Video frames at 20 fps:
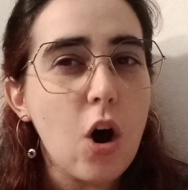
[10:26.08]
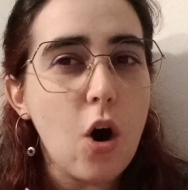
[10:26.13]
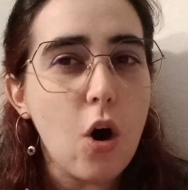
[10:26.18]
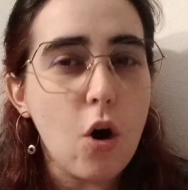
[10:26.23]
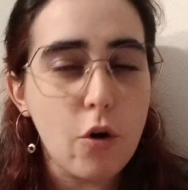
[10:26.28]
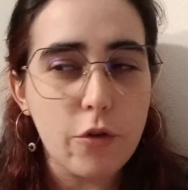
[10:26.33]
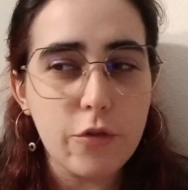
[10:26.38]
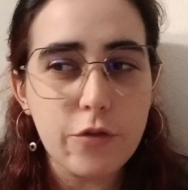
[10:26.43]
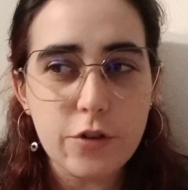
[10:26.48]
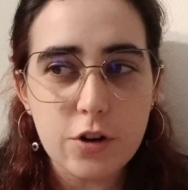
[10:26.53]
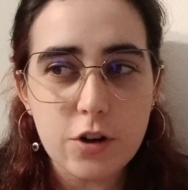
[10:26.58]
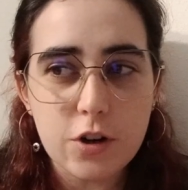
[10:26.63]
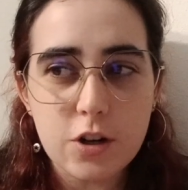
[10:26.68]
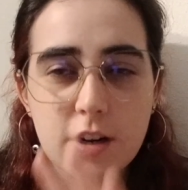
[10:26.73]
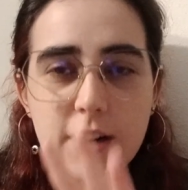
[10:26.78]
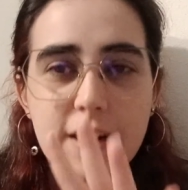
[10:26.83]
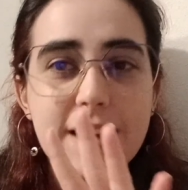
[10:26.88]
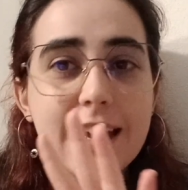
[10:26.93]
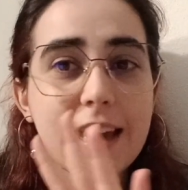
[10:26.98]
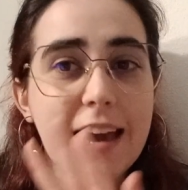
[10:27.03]
over
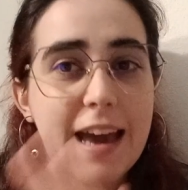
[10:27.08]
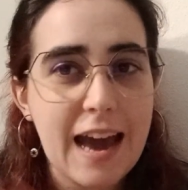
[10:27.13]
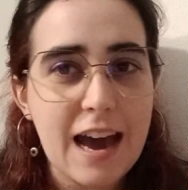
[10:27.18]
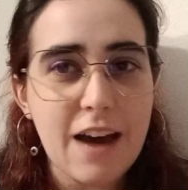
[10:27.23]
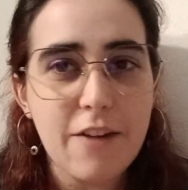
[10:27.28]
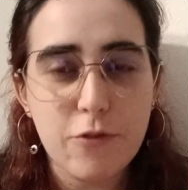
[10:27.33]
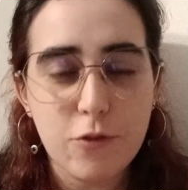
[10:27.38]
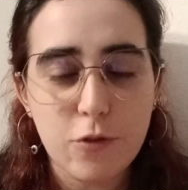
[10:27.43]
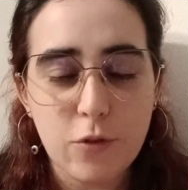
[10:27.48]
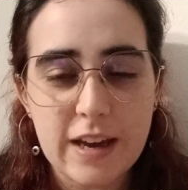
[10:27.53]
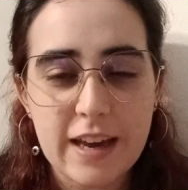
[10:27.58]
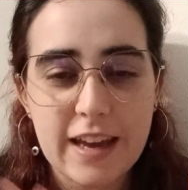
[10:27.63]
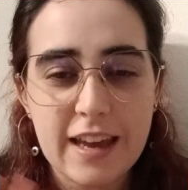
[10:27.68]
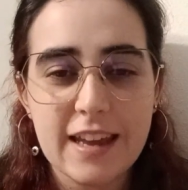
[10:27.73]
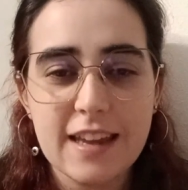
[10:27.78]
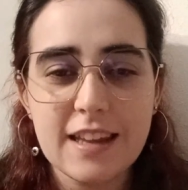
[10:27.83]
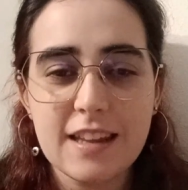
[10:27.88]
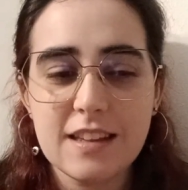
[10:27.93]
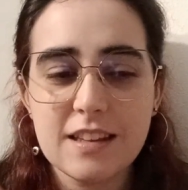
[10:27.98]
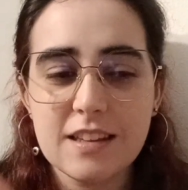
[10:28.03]

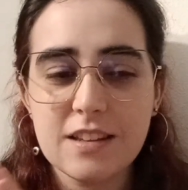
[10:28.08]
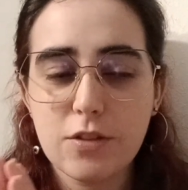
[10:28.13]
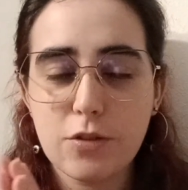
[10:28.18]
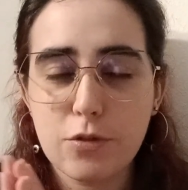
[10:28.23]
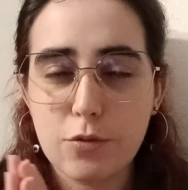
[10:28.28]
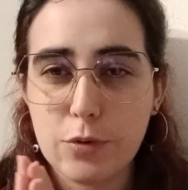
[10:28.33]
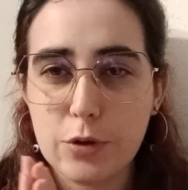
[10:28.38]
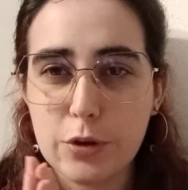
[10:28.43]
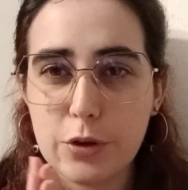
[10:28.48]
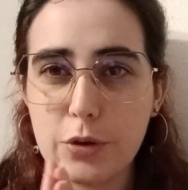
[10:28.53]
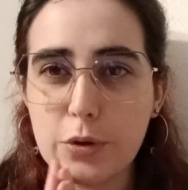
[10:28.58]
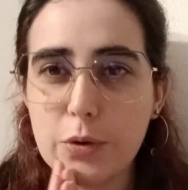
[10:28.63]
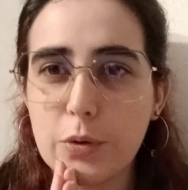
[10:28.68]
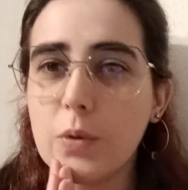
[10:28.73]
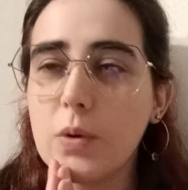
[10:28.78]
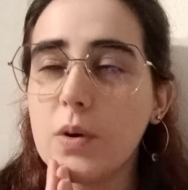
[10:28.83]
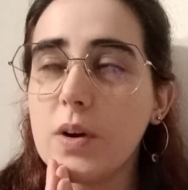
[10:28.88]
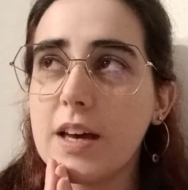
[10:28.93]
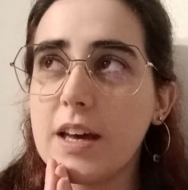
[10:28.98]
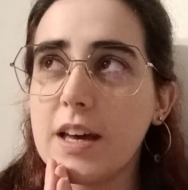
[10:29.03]
halfway
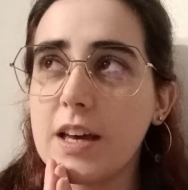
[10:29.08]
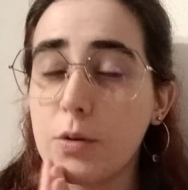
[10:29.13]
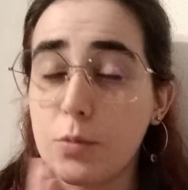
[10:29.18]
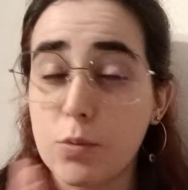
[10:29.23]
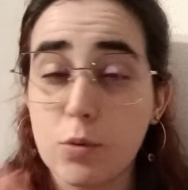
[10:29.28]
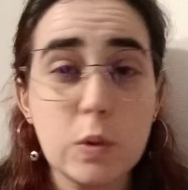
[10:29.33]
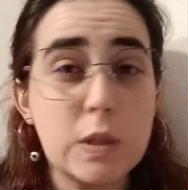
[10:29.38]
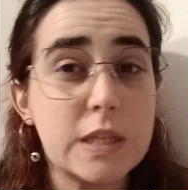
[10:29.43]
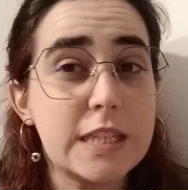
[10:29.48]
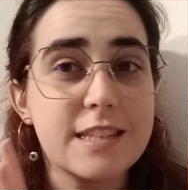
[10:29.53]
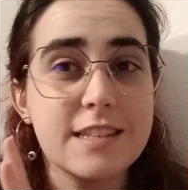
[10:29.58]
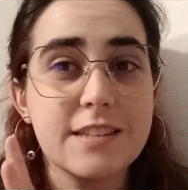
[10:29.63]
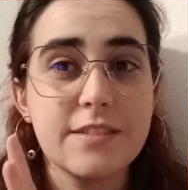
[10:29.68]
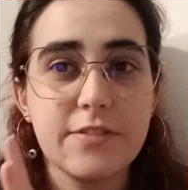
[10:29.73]
through A Ruinous